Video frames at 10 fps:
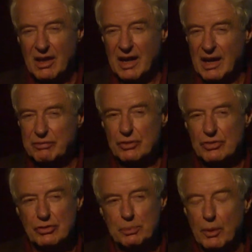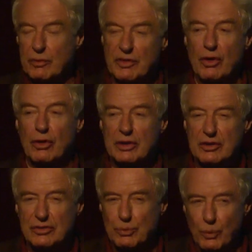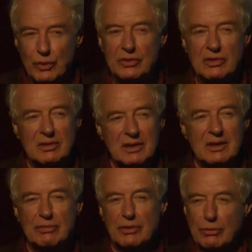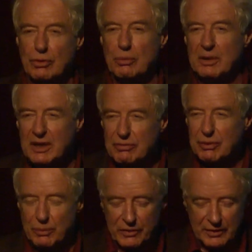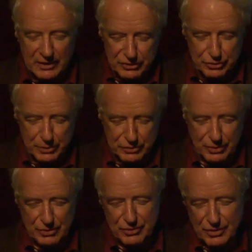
after she spoke, the audience wouldn't leave the room even when the lights were turned